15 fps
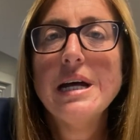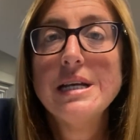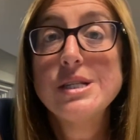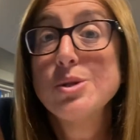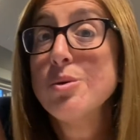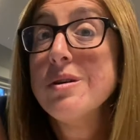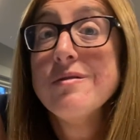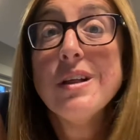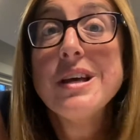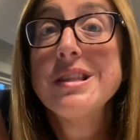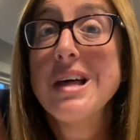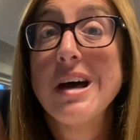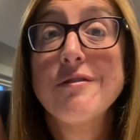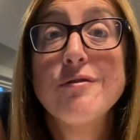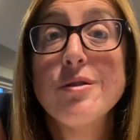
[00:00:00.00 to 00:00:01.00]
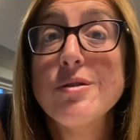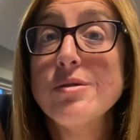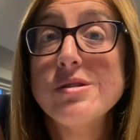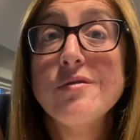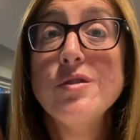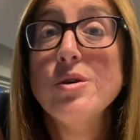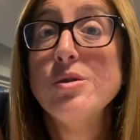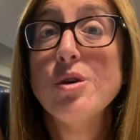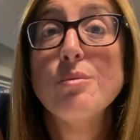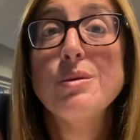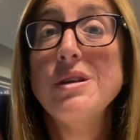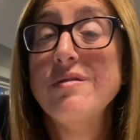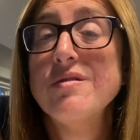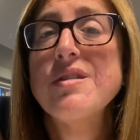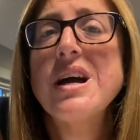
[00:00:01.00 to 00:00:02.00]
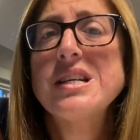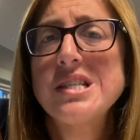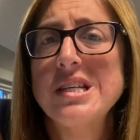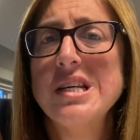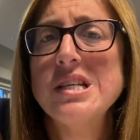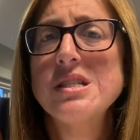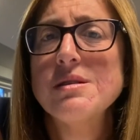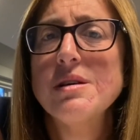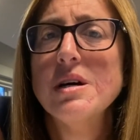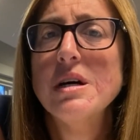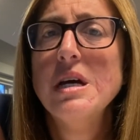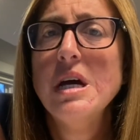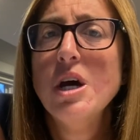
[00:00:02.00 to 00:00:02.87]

it's sort of like that for those of you who don't believe in vaccines, uh,